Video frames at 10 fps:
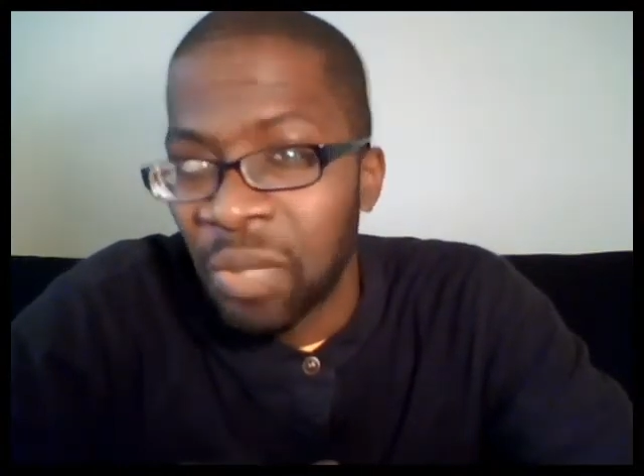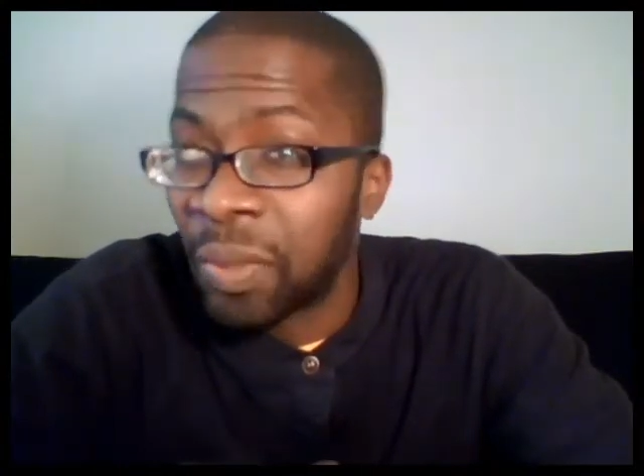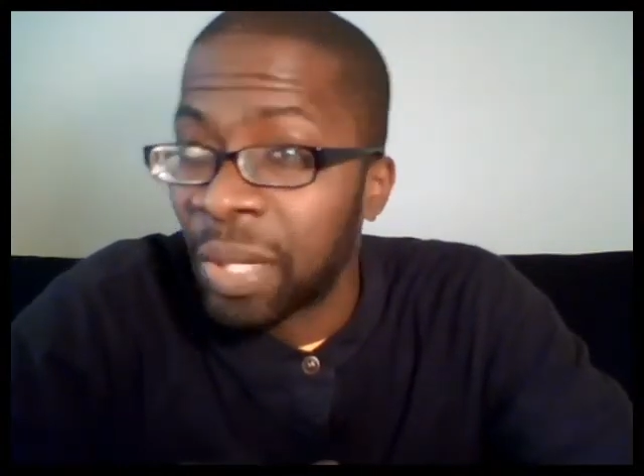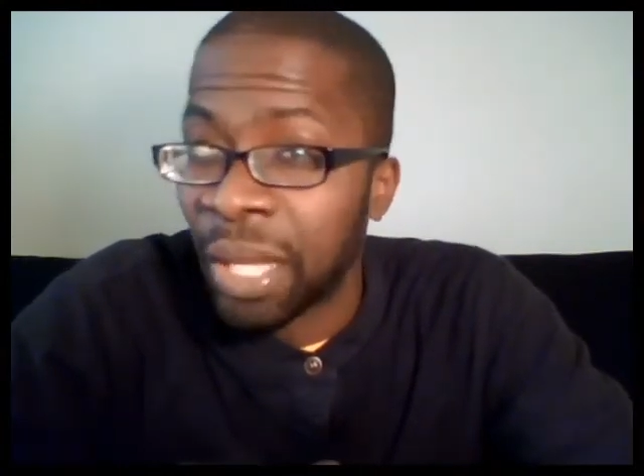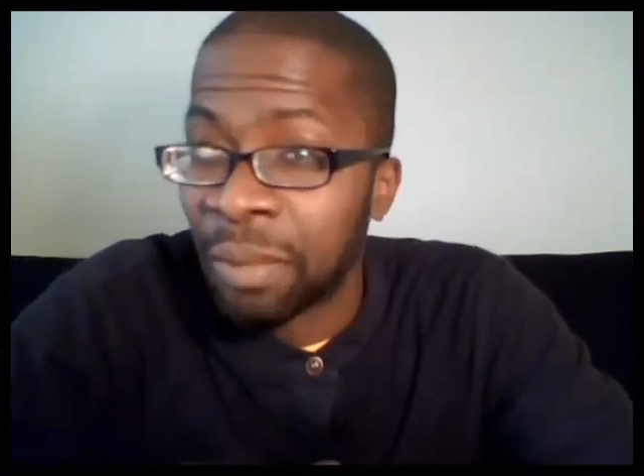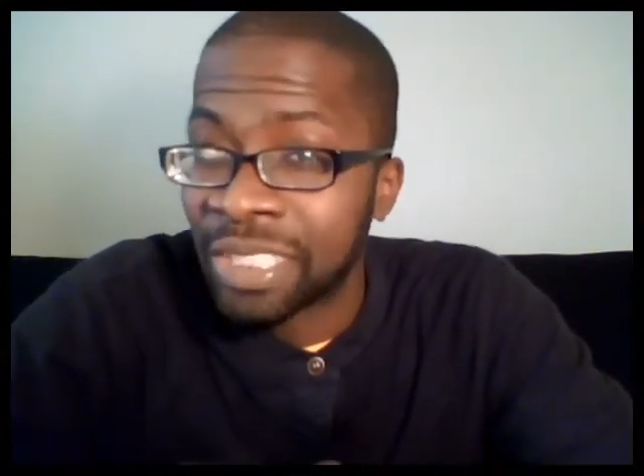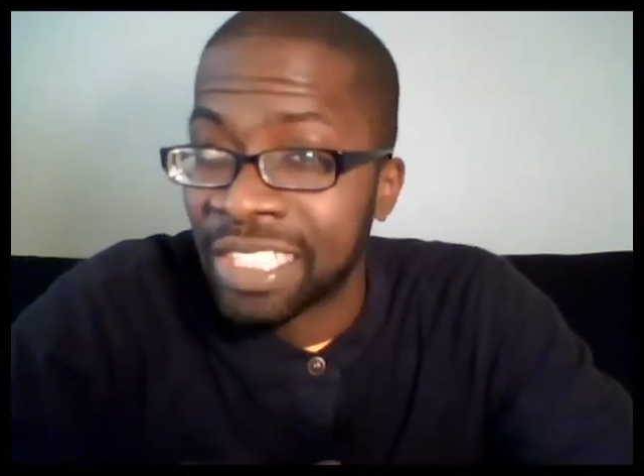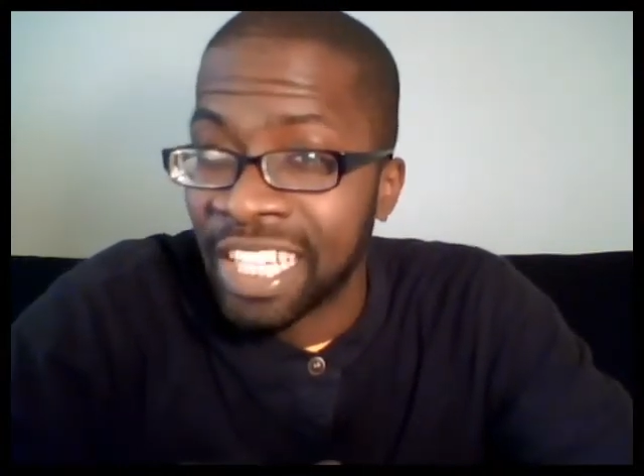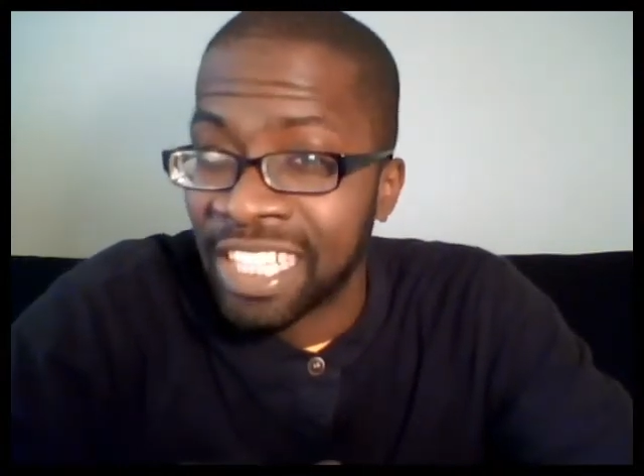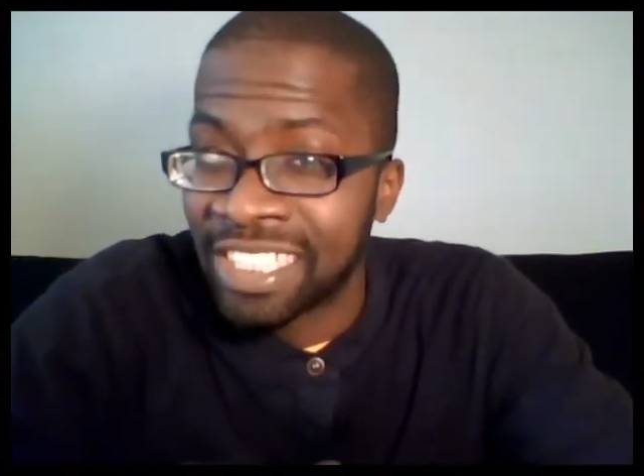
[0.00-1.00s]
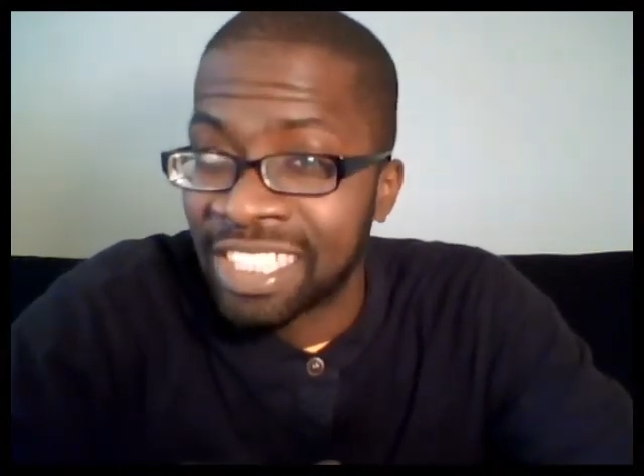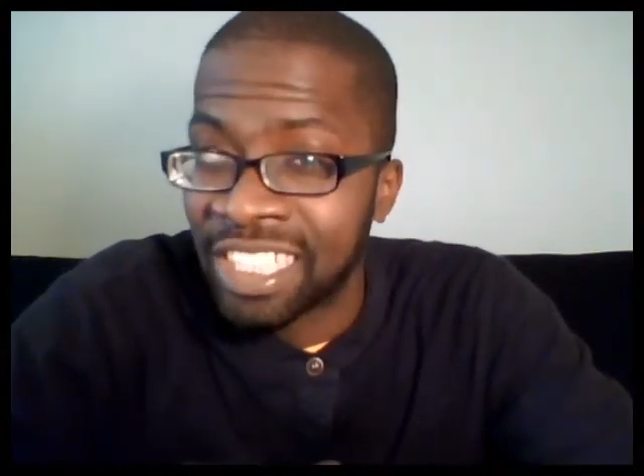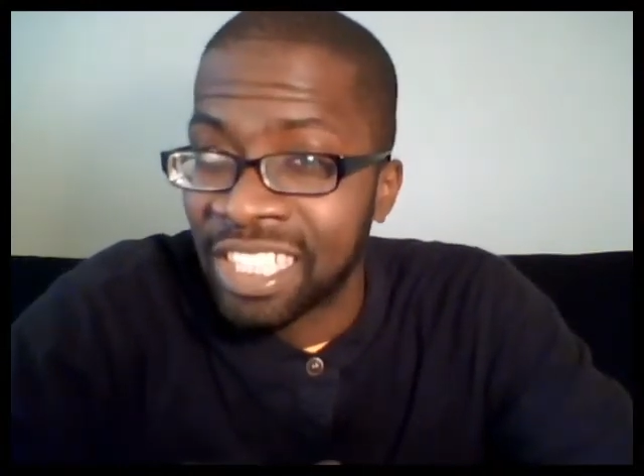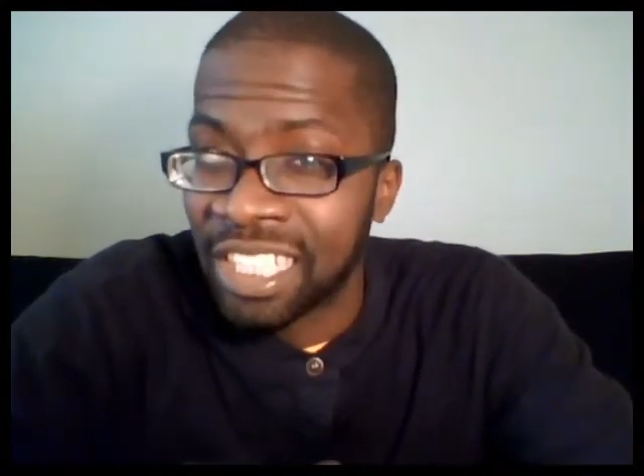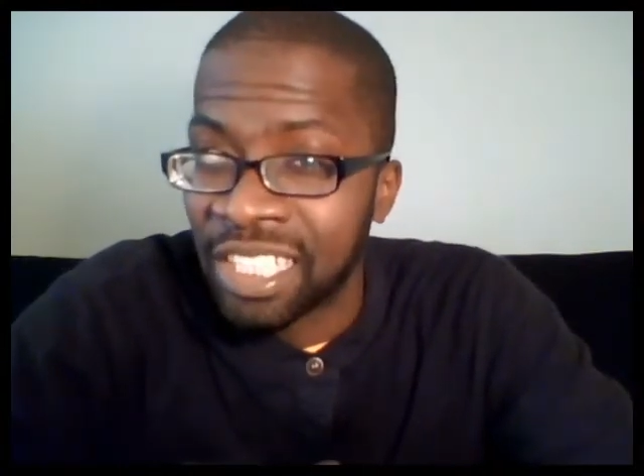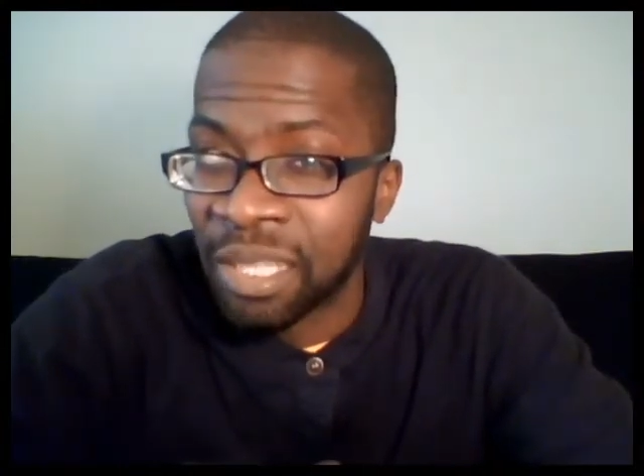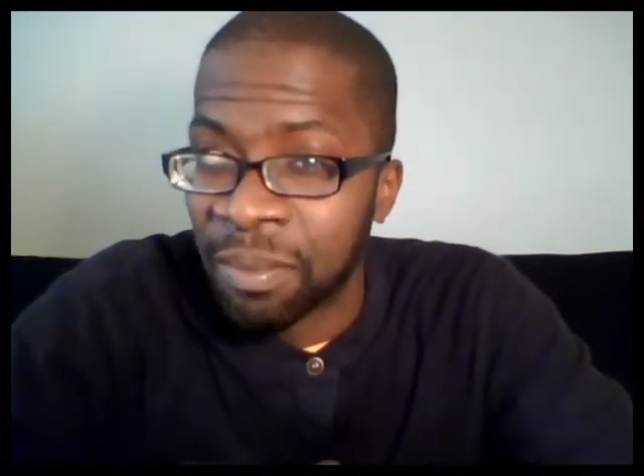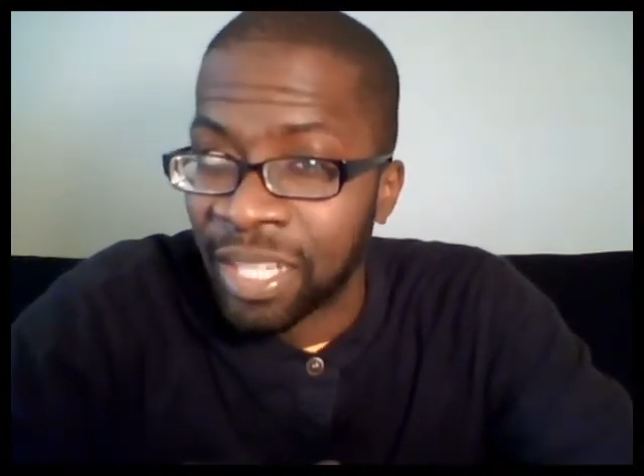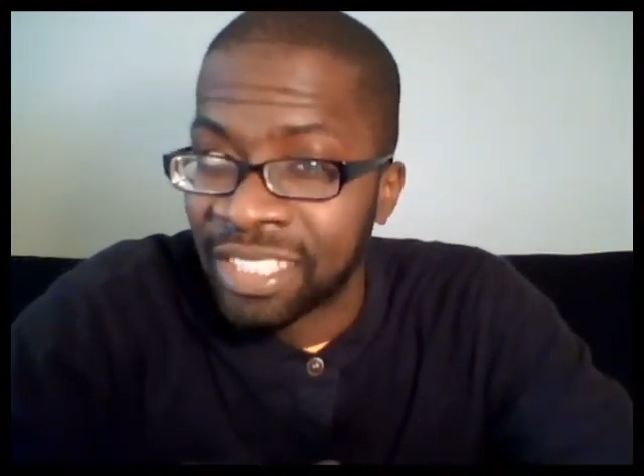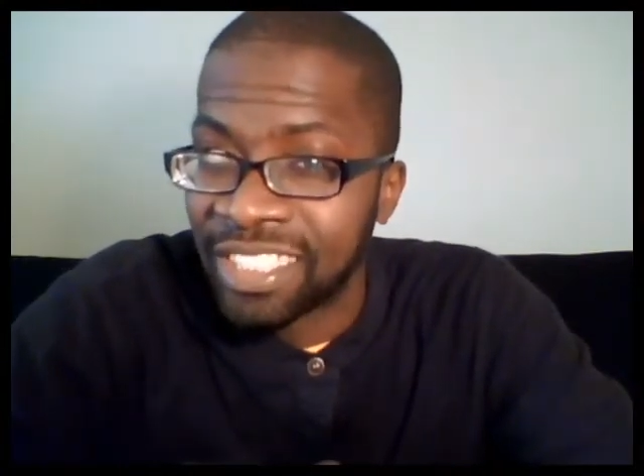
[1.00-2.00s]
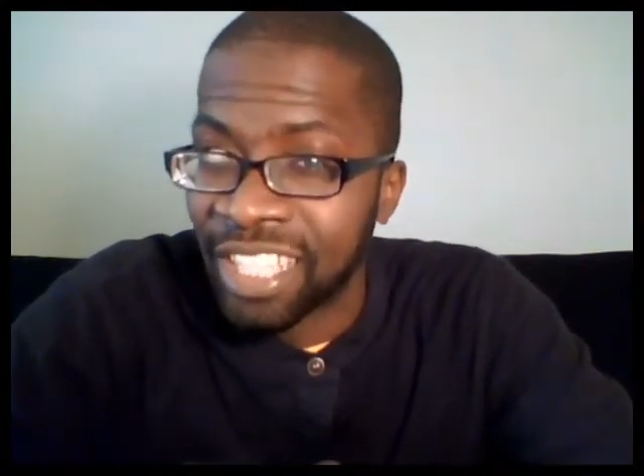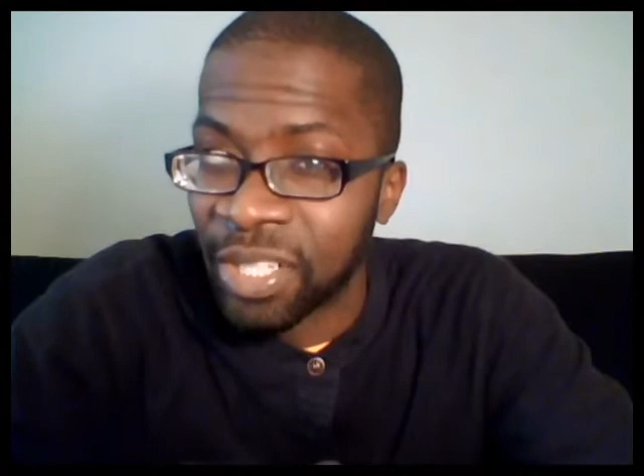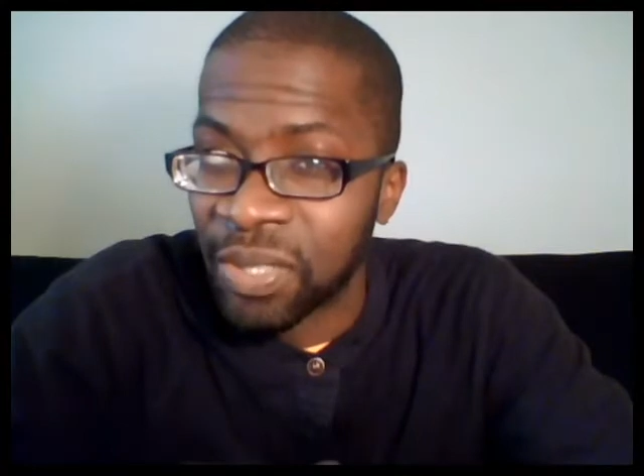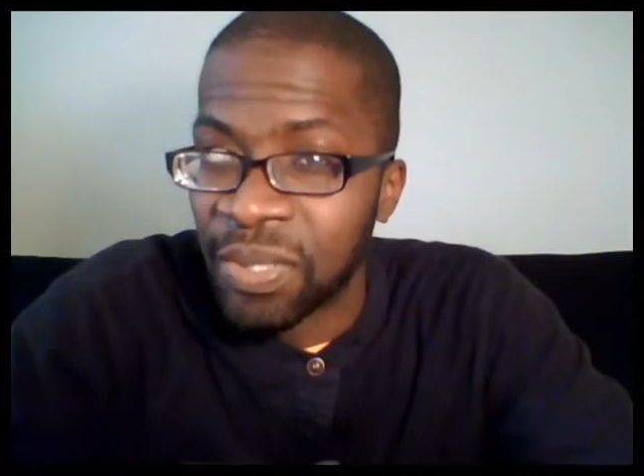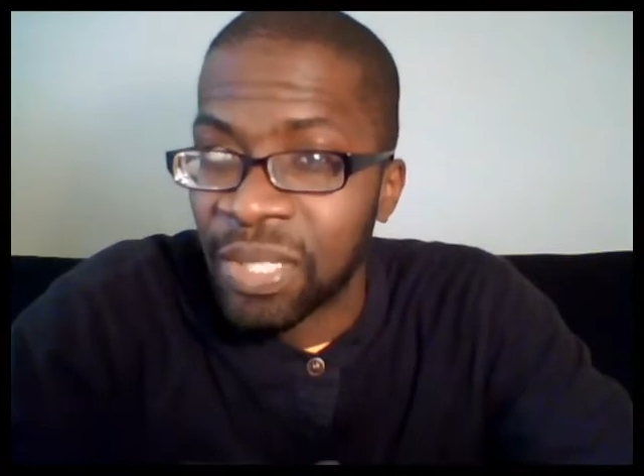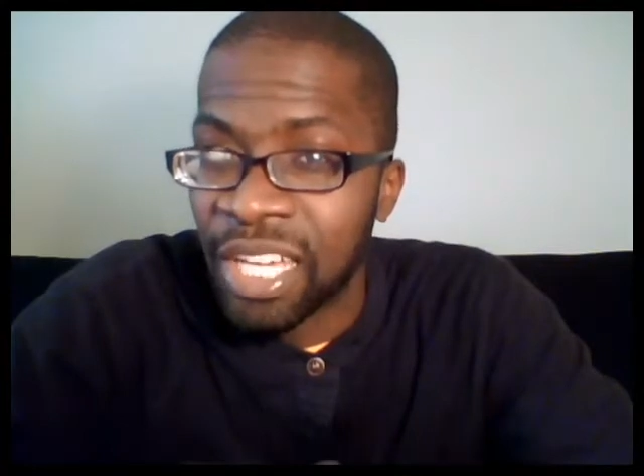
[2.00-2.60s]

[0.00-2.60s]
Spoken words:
we were able to get the Monsanto